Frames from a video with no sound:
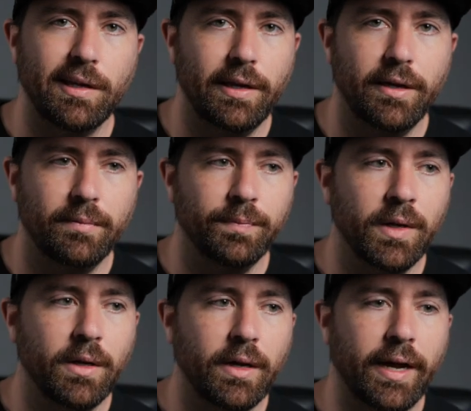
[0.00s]
a.m.,
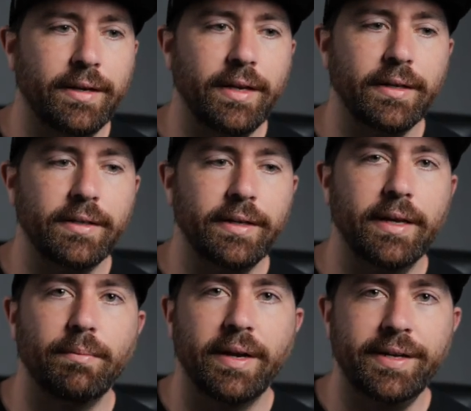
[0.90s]
I needed to
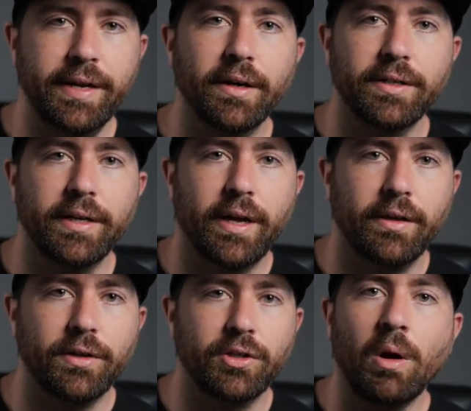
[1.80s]
get my gear
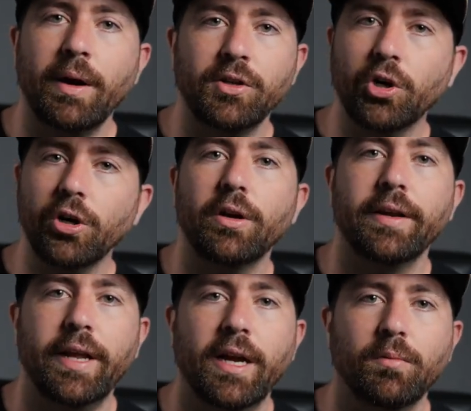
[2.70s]
together, so I turned on
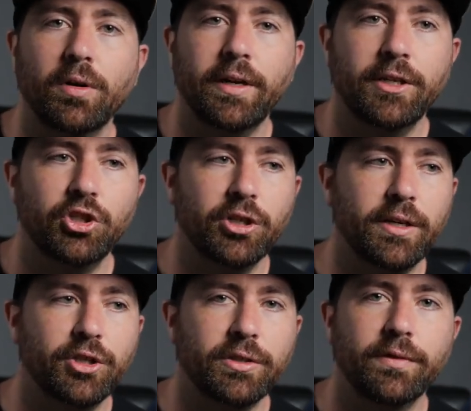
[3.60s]
a camera and
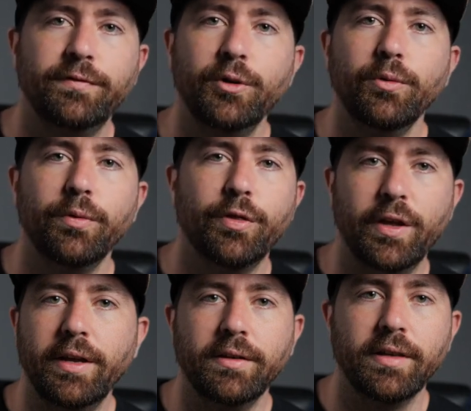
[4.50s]
shot just a few
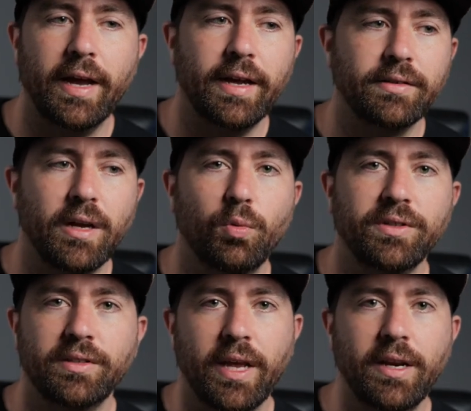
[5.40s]
things as I
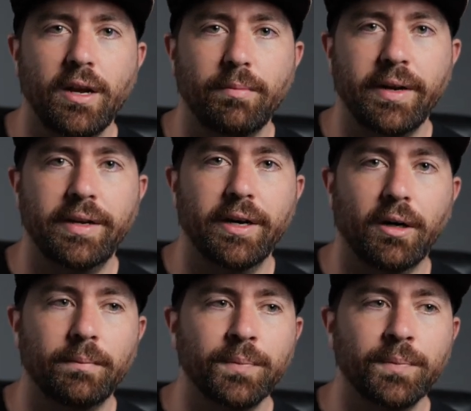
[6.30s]
was setting up my gear.